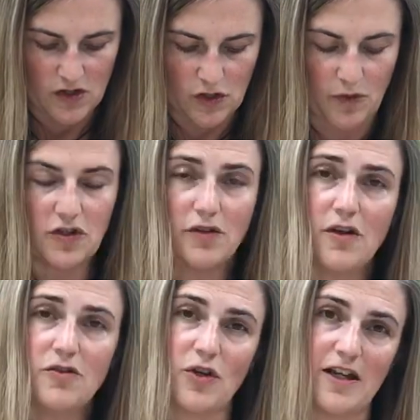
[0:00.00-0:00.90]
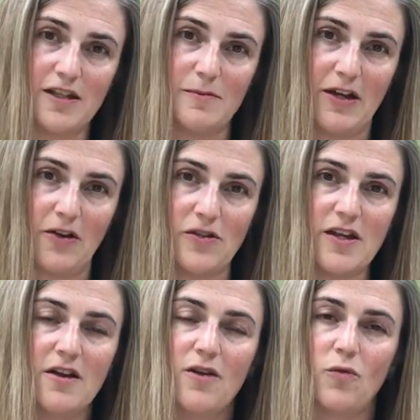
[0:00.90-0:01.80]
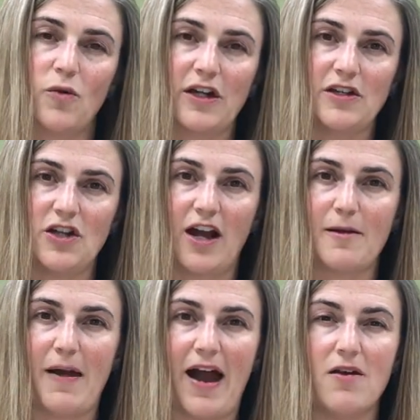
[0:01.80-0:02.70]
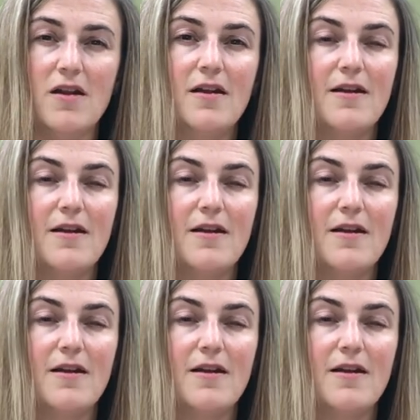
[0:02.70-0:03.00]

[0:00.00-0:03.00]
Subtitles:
So with neurotransmitters, we're going to talk about